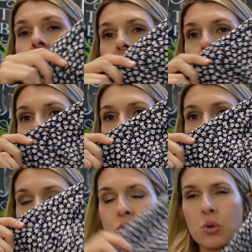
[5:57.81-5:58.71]

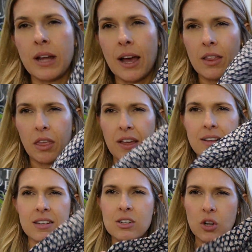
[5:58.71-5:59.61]
and sort out the
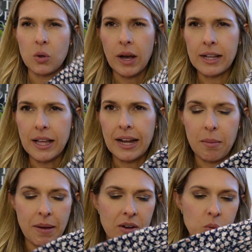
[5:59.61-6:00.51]
things that I don't quite like
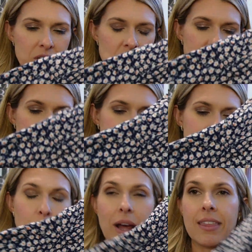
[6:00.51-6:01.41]
about it, which is
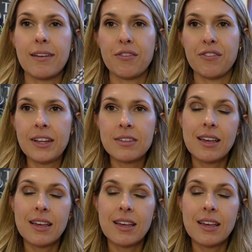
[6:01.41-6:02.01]
the way that it fits